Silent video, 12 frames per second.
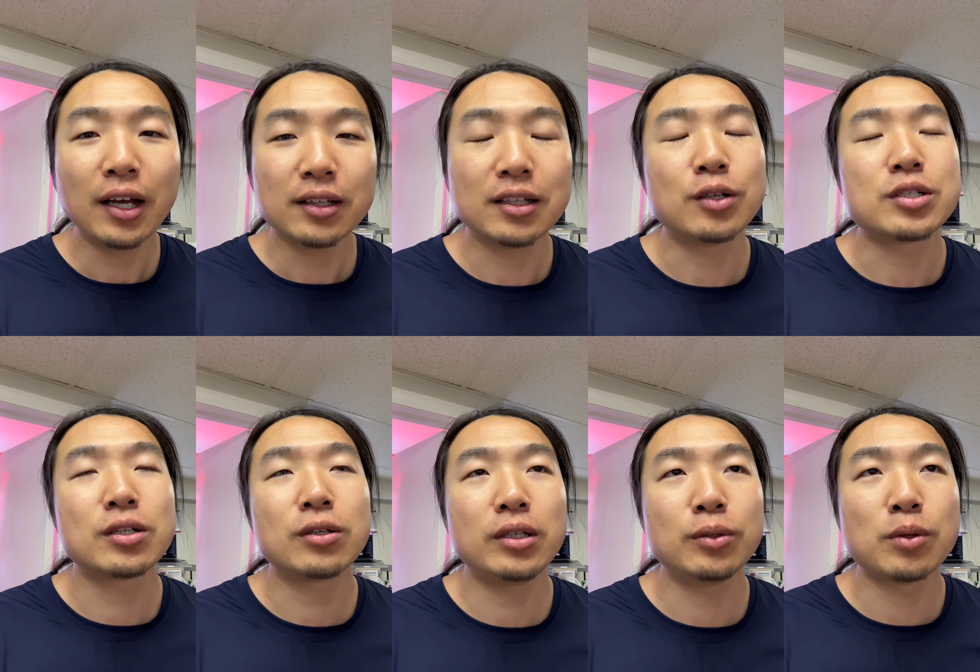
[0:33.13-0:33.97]
Now,
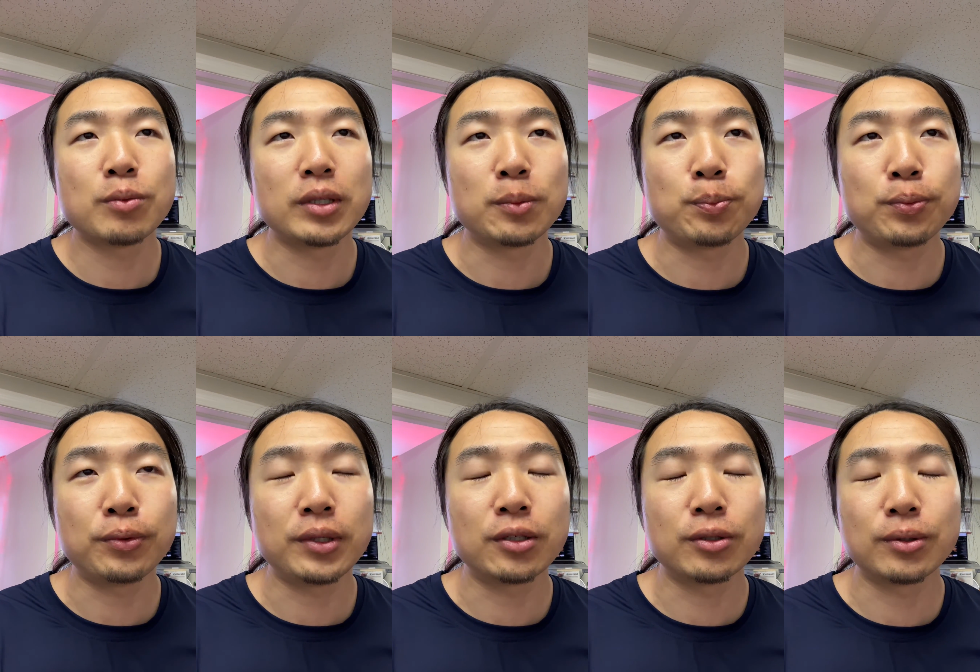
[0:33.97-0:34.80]
generally, when we
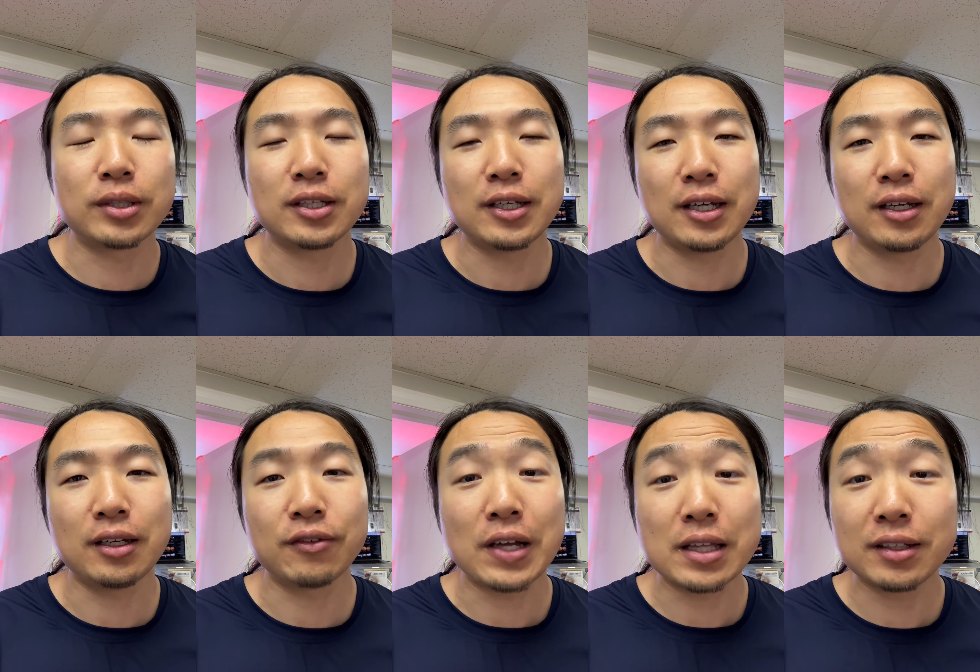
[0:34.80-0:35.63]
build a
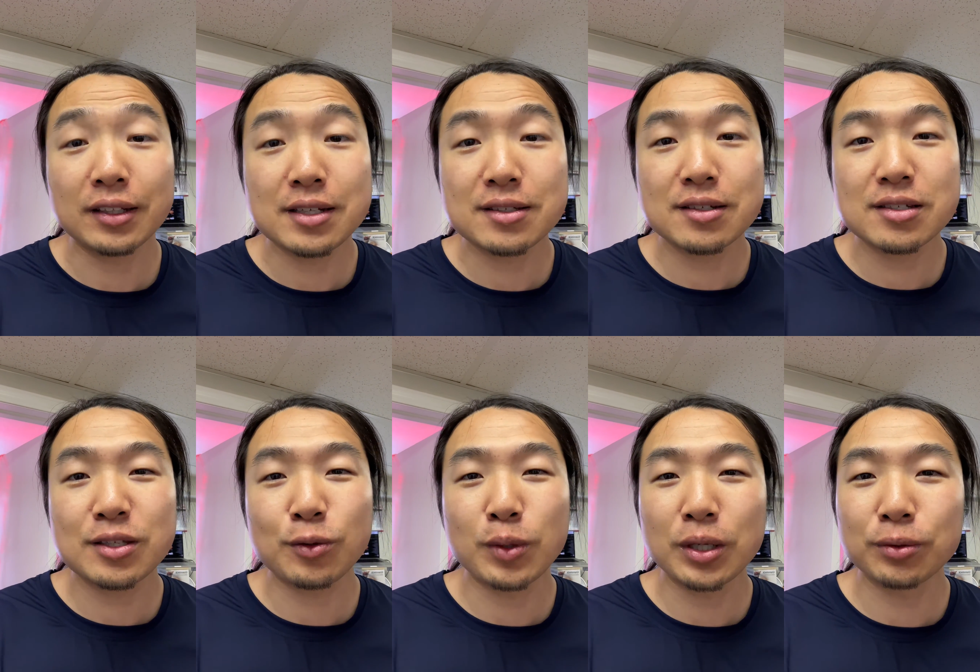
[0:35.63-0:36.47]
vanity like this,
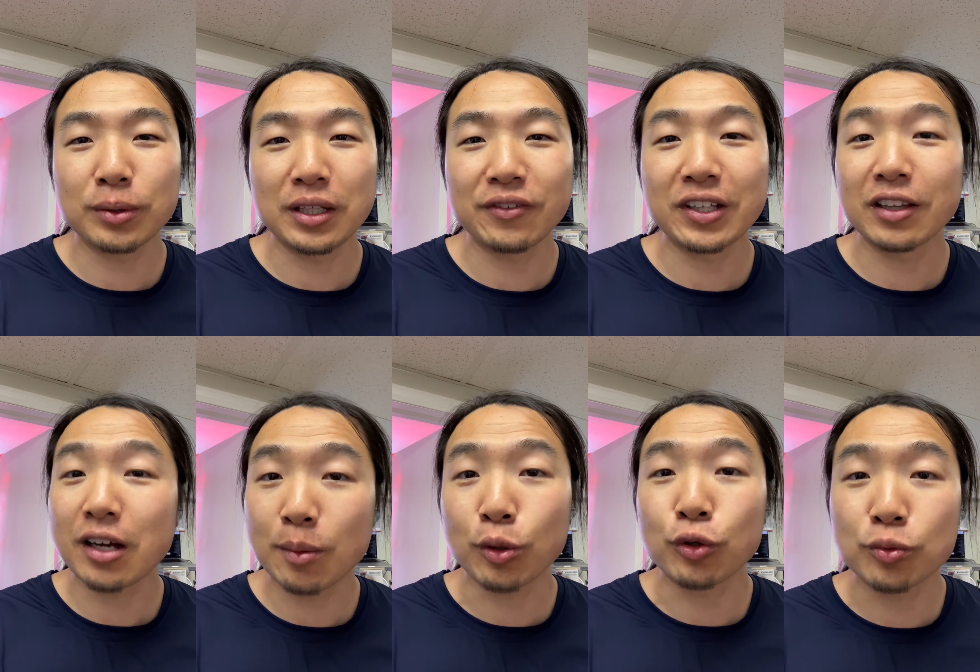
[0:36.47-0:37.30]
you want to leave a lot
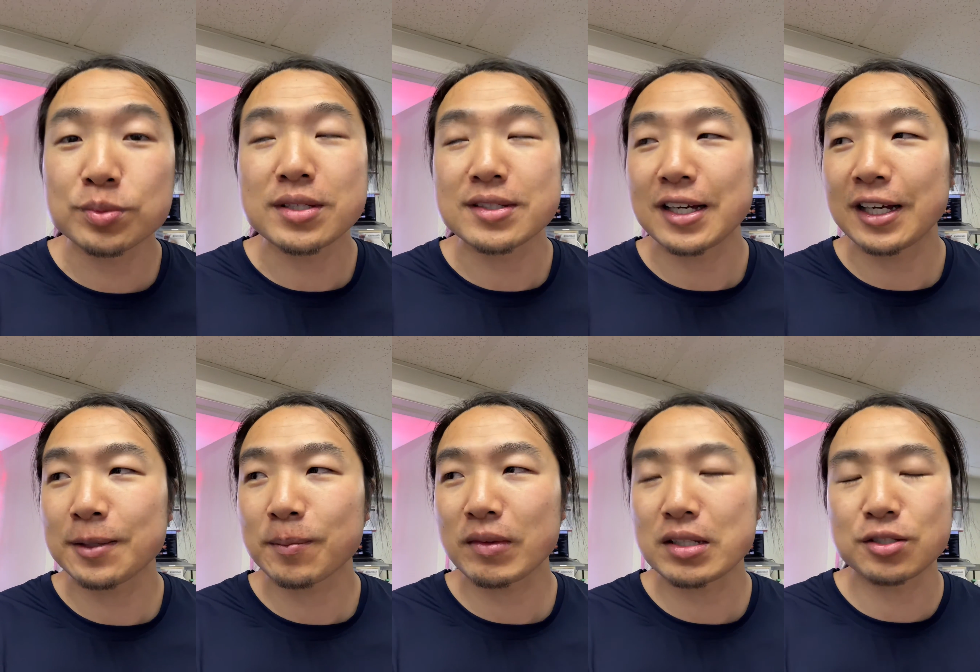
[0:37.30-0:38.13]
more room than that.
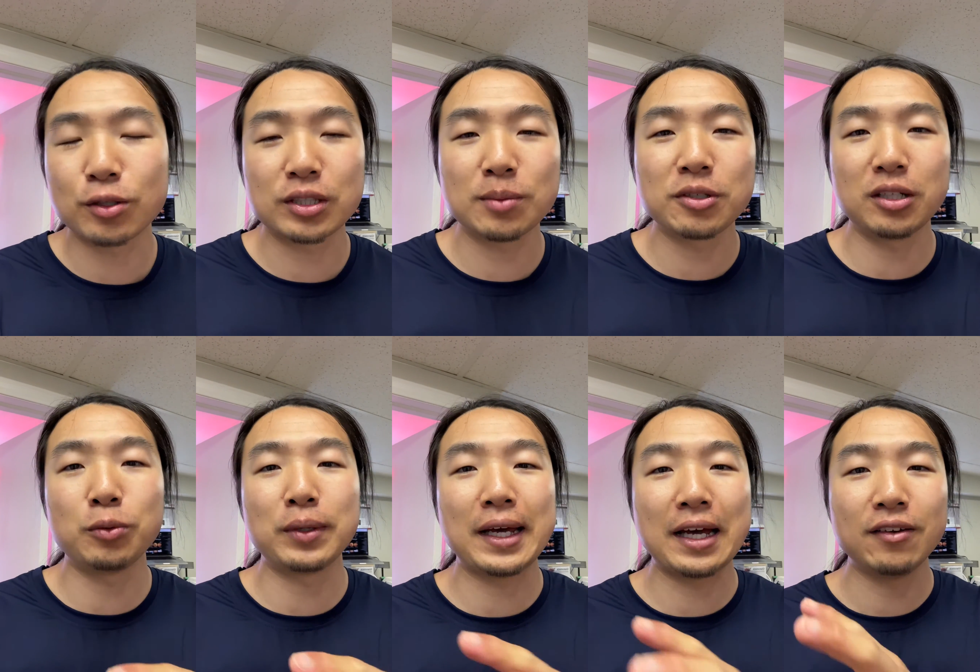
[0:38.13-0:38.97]
So typically, we
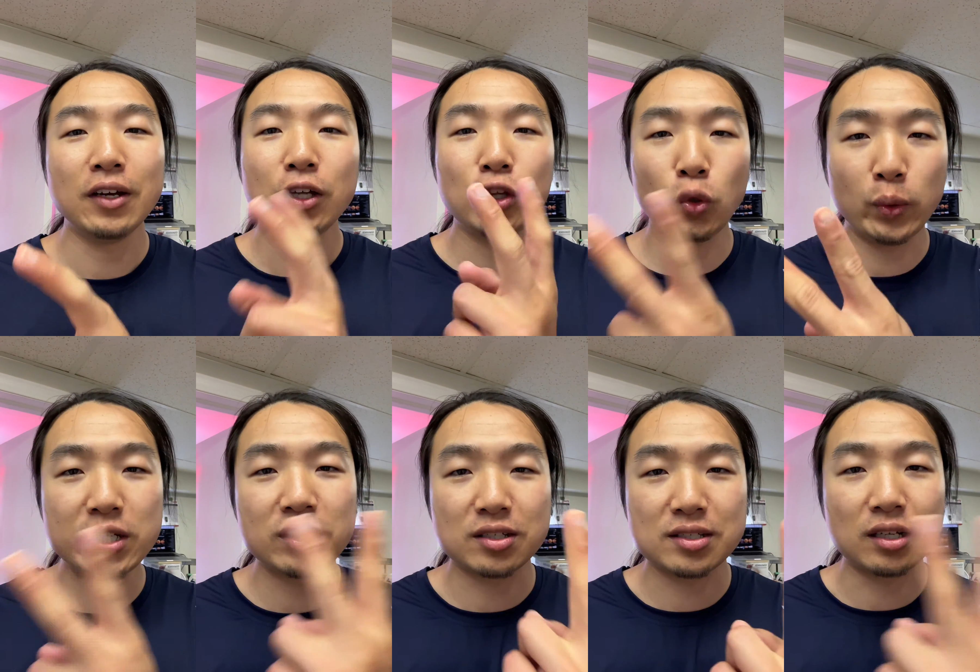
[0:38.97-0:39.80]
have 2
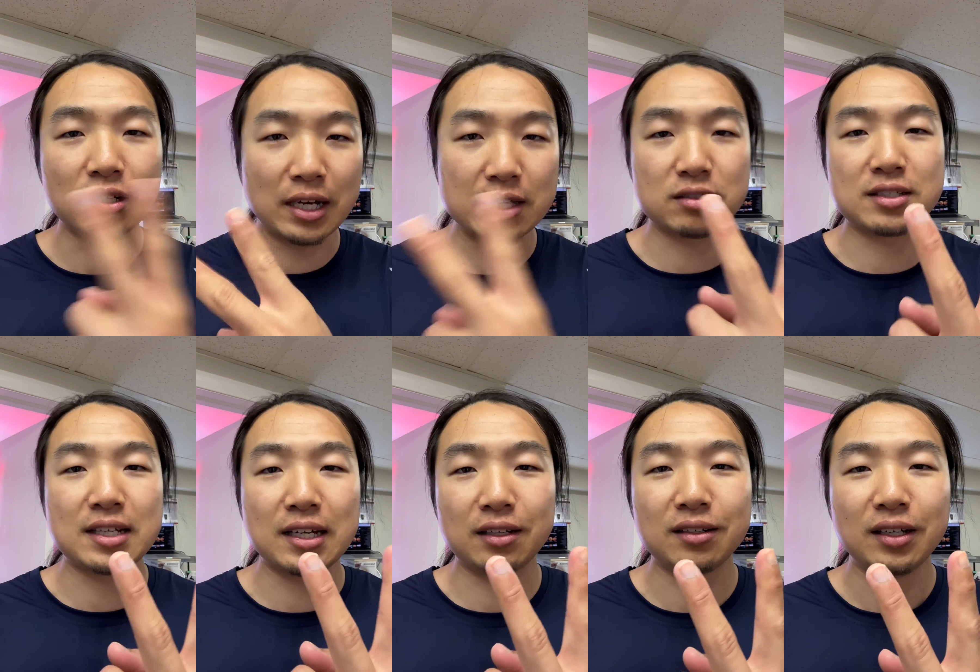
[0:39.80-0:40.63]
inches on either
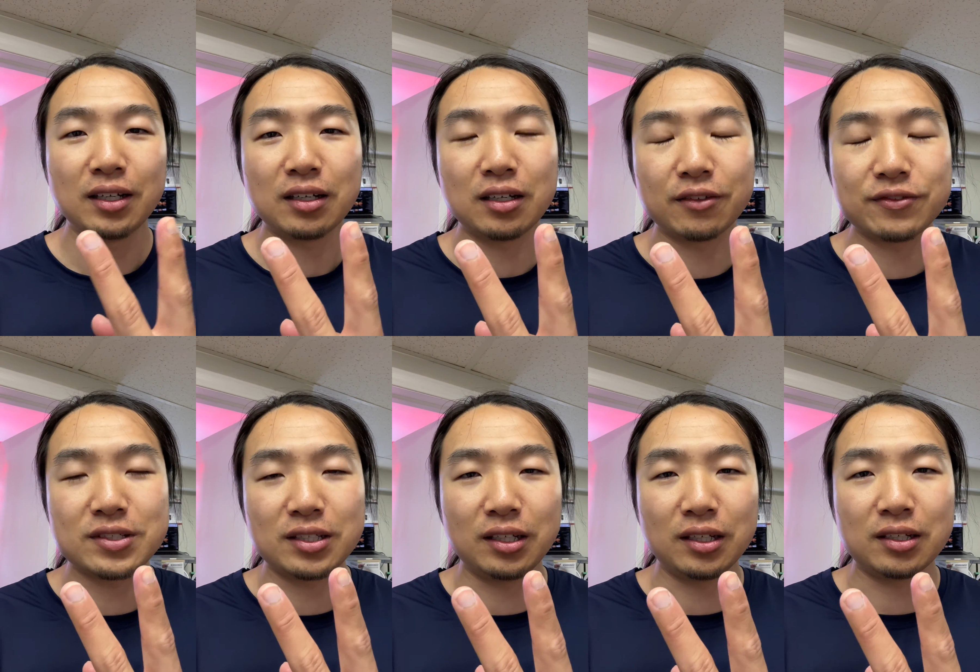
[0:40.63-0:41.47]
side of
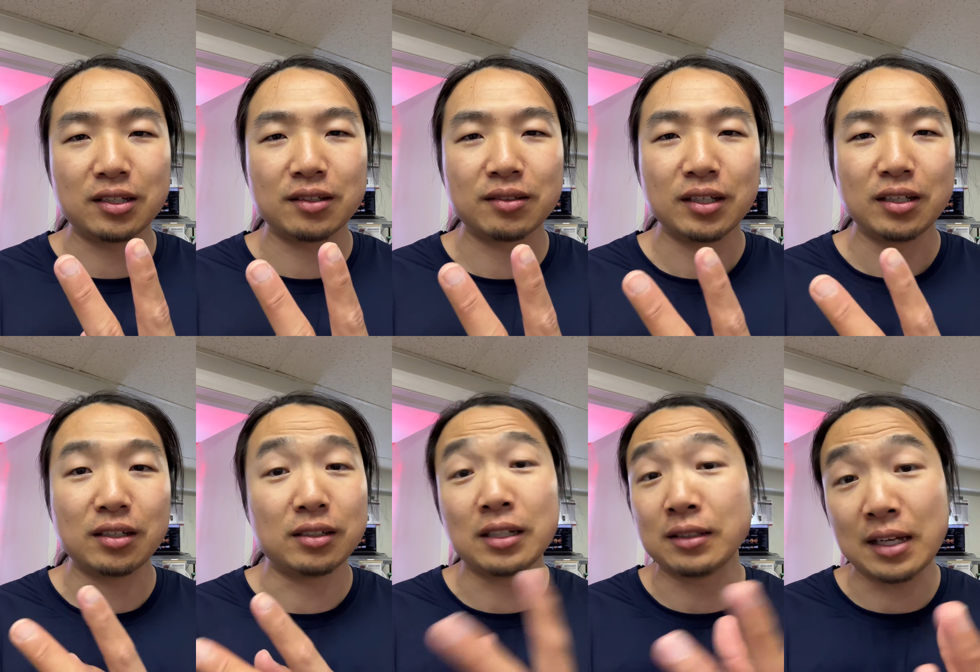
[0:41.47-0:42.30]
the
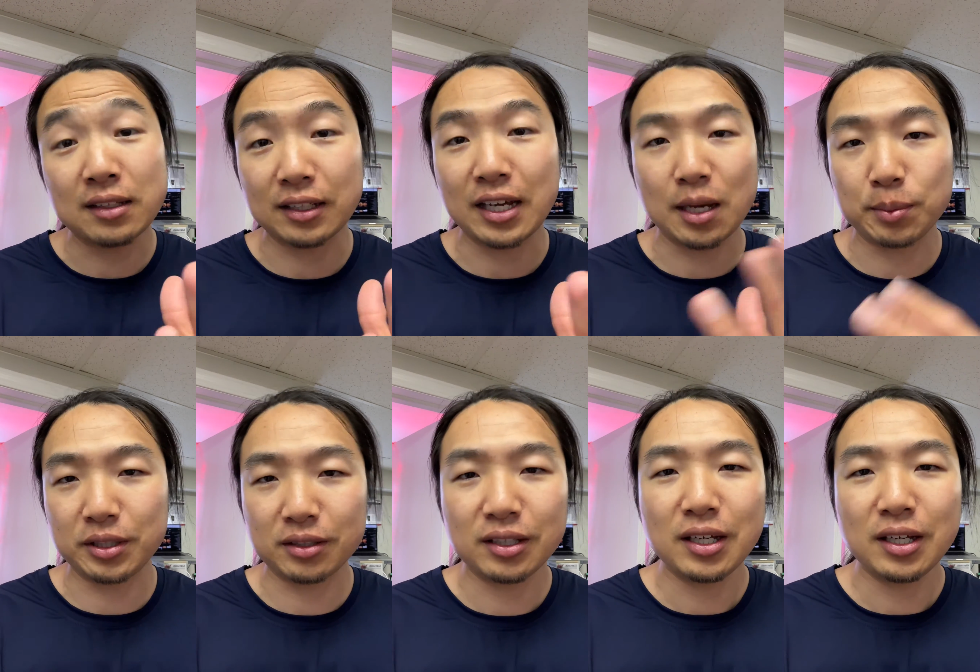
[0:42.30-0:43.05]
any cabinet.